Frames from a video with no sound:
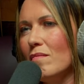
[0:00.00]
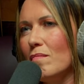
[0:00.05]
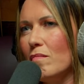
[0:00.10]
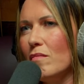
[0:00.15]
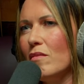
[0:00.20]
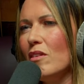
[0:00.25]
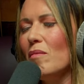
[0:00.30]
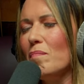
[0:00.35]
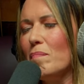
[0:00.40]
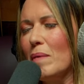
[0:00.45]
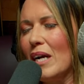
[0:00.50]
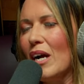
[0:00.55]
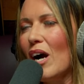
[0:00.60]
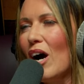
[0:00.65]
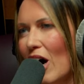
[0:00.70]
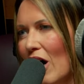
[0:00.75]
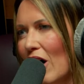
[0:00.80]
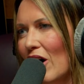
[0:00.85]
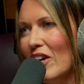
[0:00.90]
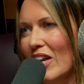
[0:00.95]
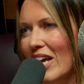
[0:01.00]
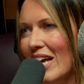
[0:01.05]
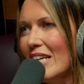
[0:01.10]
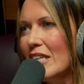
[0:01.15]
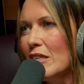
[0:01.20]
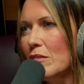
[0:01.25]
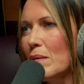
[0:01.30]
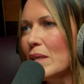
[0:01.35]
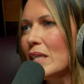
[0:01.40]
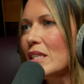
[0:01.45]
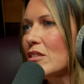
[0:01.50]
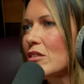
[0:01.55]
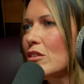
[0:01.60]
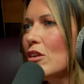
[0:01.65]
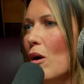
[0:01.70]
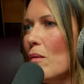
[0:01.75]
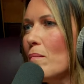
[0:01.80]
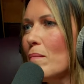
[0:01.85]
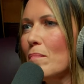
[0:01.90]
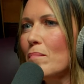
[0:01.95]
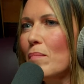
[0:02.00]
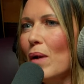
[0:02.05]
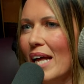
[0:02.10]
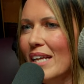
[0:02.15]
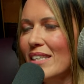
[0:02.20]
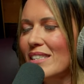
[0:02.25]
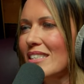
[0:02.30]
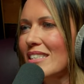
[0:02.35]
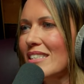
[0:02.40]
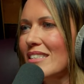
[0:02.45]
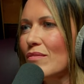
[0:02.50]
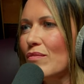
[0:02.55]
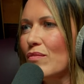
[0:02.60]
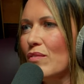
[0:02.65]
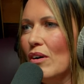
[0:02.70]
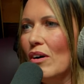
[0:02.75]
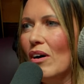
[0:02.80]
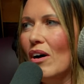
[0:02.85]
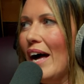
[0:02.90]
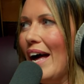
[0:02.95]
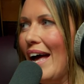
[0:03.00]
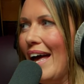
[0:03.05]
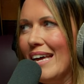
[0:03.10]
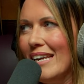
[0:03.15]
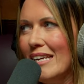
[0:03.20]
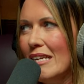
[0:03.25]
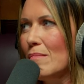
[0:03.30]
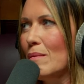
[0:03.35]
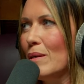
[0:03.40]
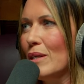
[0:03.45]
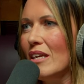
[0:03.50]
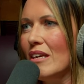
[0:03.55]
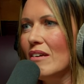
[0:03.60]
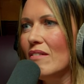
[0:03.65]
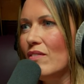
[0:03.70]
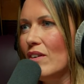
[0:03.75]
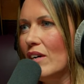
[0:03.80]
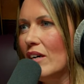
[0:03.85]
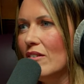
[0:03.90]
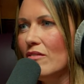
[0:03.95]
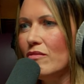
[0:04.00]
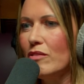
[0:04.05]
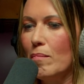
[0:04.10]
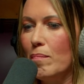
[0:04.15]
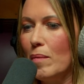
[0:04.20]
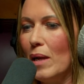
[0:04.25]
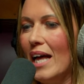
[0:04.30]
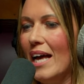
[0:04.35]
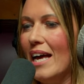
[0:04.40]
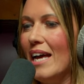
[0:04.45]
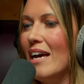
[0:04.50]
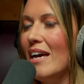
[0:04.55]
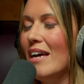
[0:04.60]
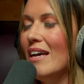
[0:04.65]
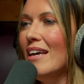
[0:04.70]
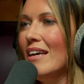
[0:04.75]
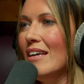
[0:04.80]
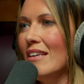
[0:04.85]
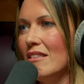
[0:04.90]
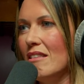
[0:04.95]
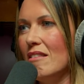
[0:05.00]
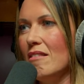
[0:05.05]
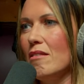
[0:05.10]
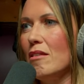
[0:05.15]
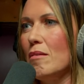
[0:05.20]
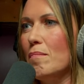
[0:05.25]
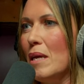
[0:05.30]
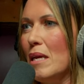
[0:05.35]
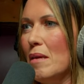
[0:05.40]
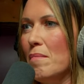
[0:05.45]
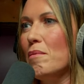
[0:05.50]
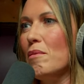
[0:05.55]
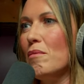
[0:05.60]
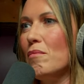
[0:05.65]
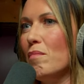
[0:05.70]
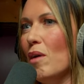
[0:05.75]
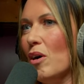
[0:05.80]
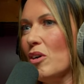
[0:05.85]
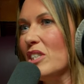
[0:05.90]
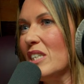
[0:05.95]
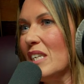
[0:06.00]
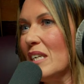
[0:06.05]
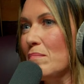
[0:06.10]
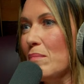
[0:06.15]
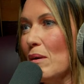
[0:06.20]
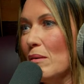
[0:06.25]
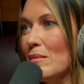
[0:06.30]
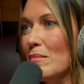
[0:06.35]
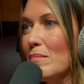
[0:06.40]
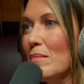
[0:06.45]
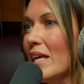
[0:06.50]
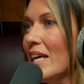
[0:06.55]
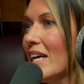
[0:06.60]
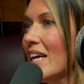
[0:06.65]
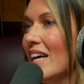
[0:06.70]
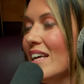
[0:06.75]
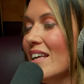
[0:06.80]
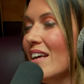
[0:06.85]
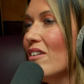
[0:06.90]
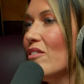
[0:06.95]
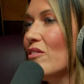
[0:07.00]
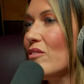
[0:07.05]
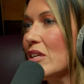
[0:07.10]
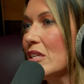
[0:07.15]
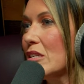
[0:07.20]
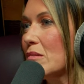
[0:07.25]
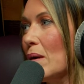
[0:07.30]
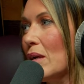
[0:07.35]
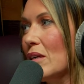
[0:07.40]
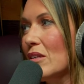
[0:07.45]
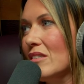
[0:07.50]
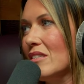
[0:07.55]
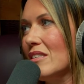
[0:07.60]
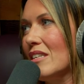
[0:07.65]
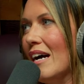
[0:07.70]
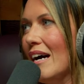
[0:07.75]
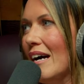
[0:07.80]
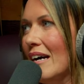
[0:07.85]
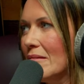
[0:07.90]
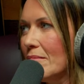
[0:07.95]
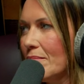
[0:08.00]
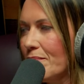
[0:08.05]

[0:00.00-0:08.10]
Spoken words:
not been carnage, but it's not been pleasant for anybody involved, the player, the people watching it probably, or the sponsor.